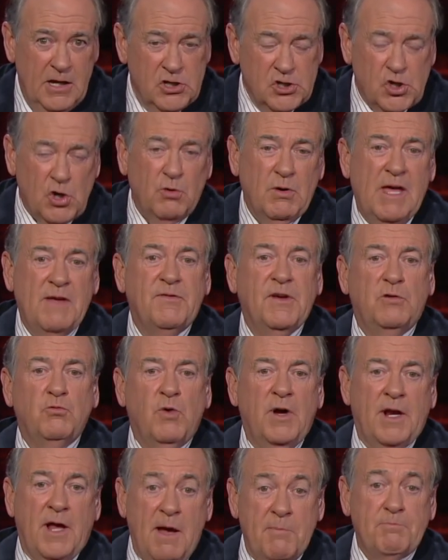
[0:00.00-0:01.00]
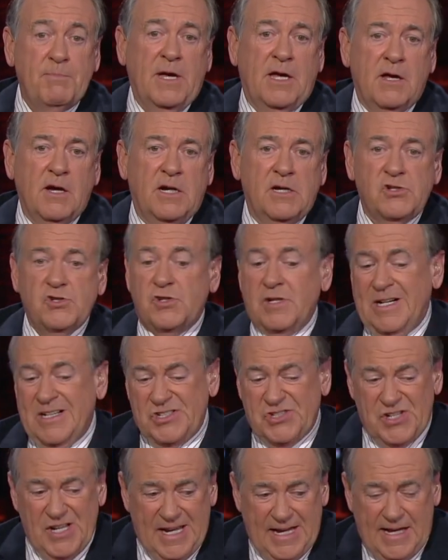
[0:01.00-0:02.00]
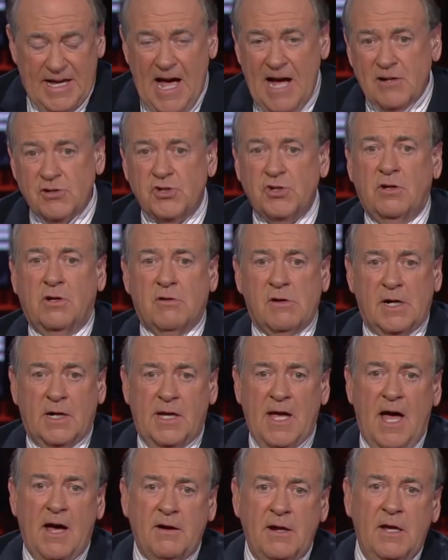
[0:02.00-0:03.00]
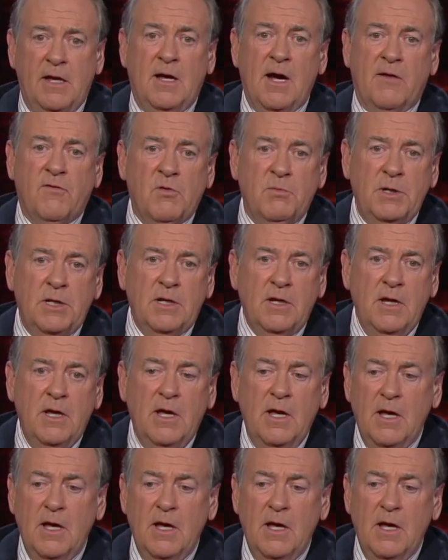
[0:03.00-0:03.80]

So if it went up because a city council or a county government